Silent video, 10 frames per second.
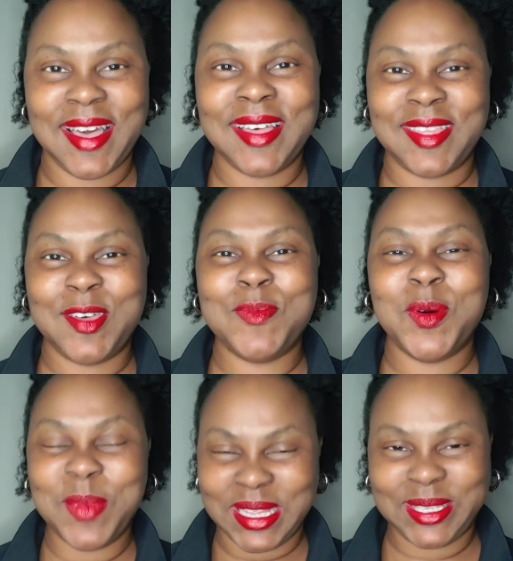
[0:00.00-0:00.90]
the
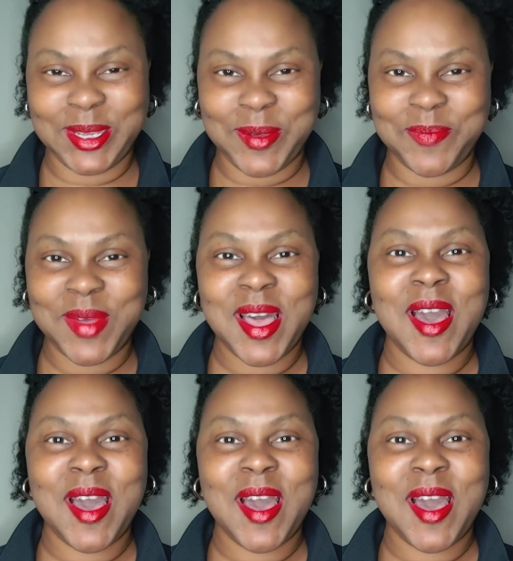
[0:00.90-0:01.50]
momentum